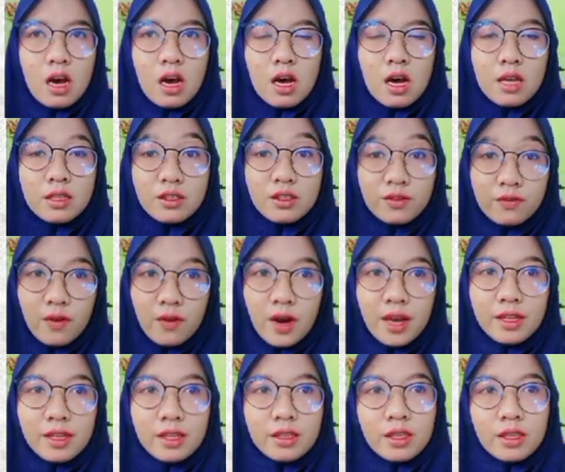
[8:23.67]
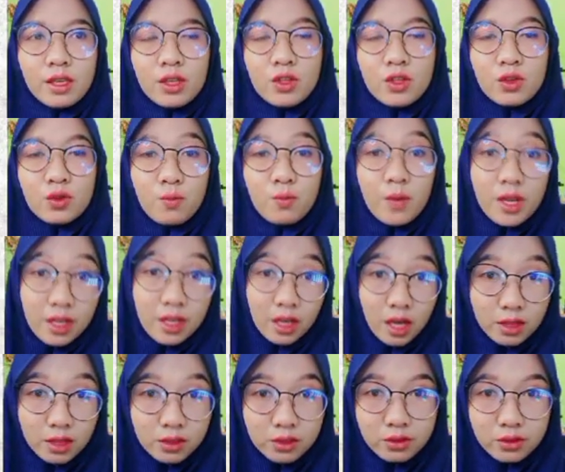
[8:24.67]
divided into many
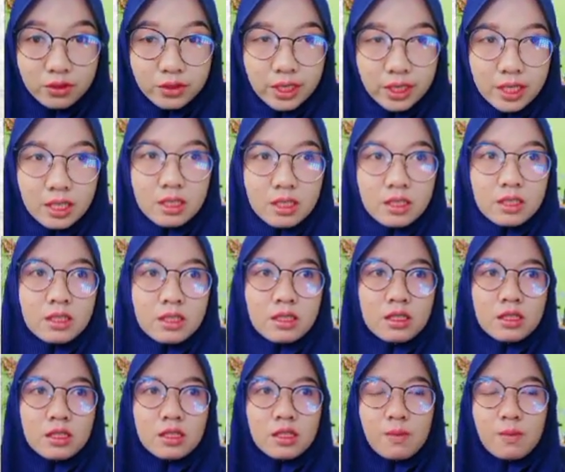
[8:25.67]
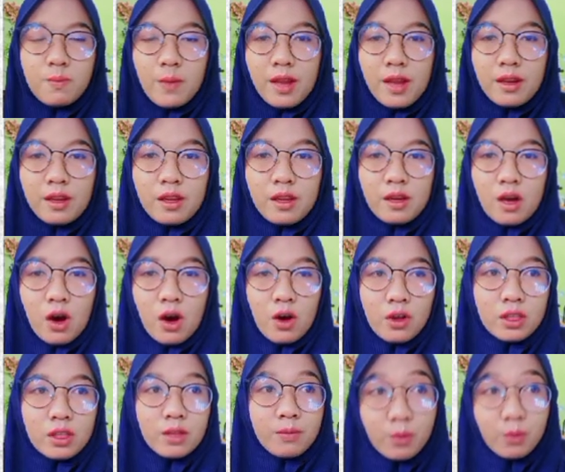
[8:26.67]
categories depending
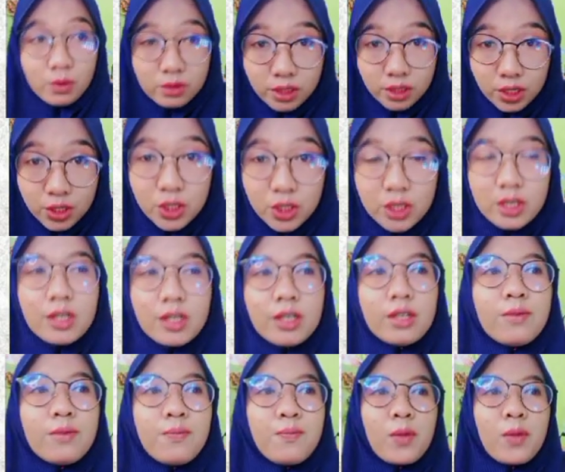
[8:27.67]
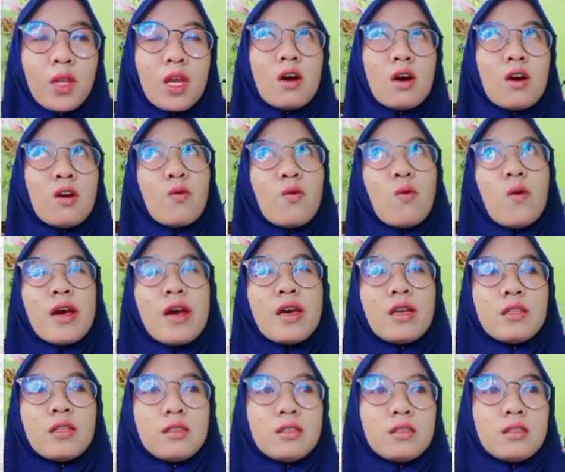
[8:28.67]
on the position,
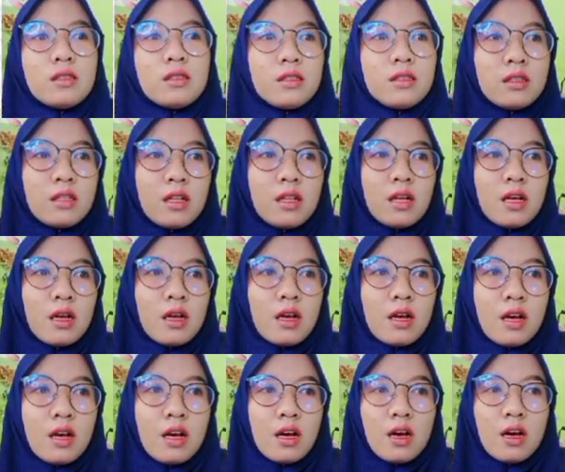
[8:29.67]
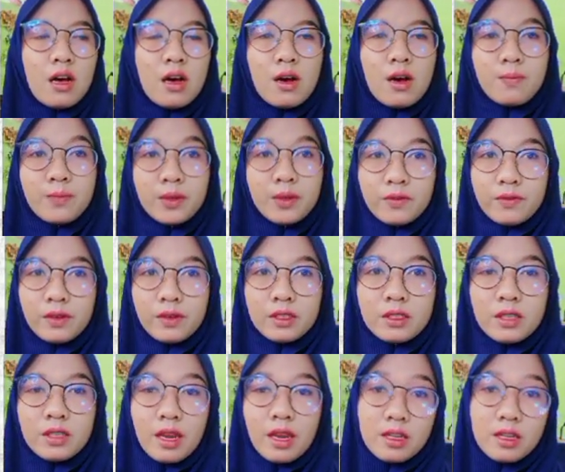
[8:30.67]
while
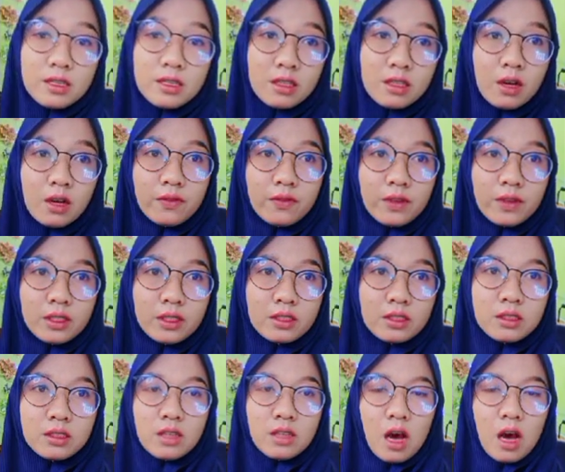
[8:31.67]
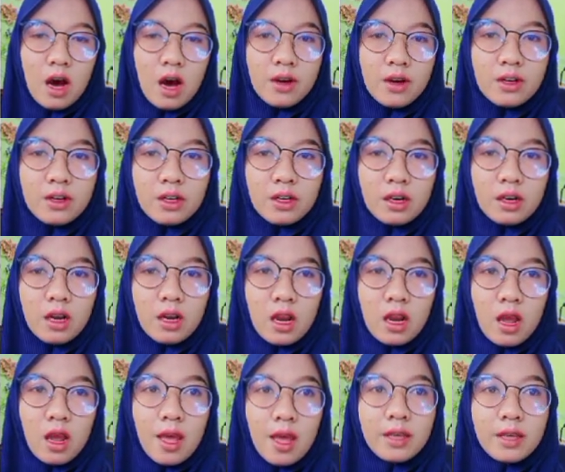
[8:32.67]
prefix and suffix are
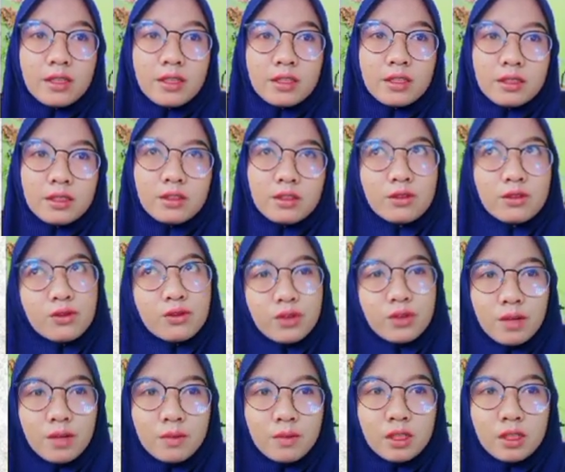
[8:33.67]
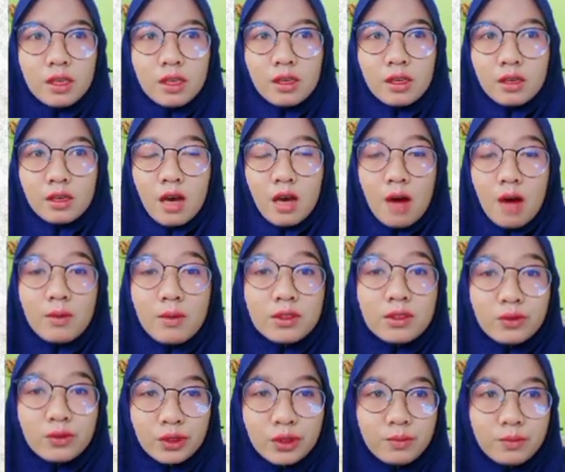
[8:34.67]
extremely
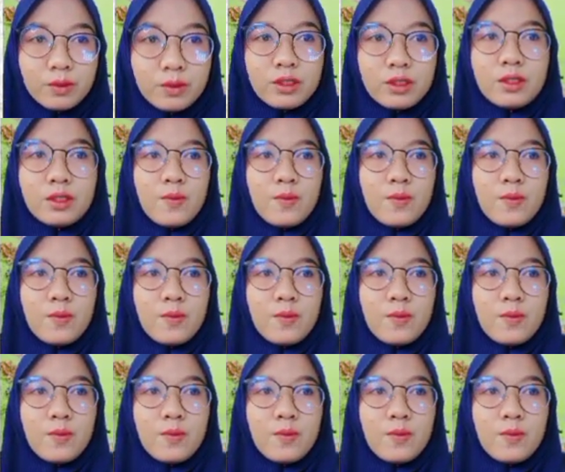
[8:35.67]
common terms,